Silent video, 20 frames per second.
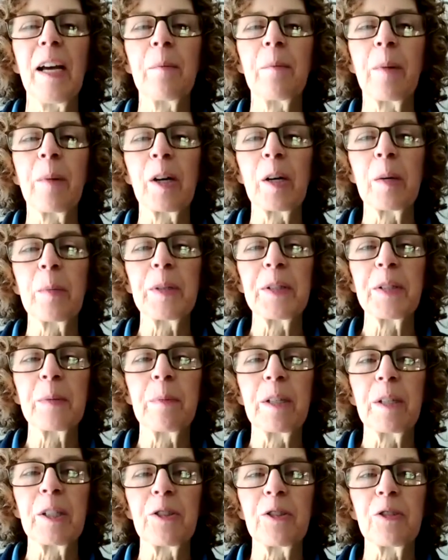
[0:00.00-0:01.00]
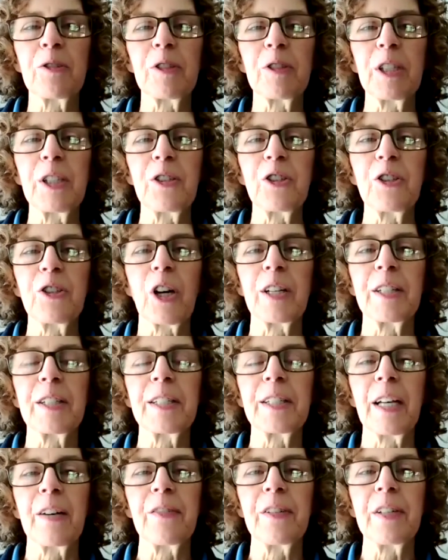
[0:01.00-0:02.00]
at Barnabas Ministries, John
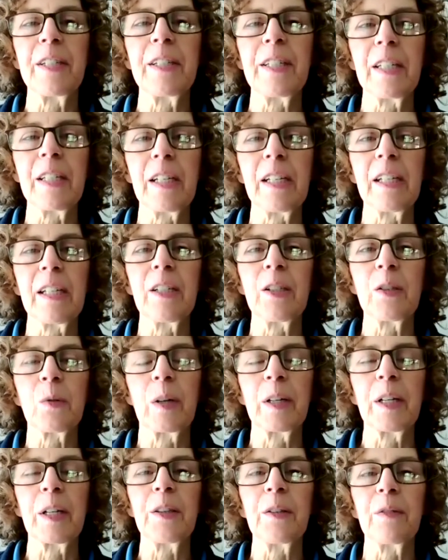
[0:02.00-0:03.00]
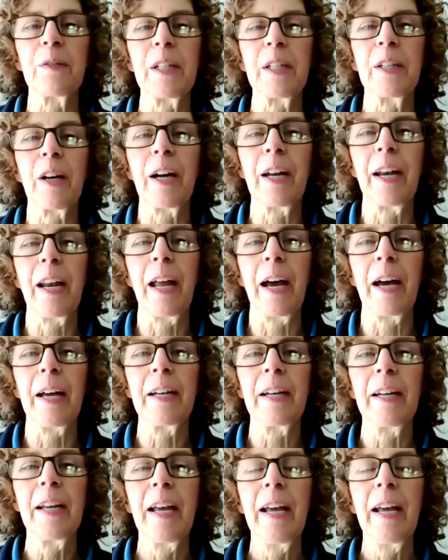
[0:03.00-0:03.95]
17:23.net,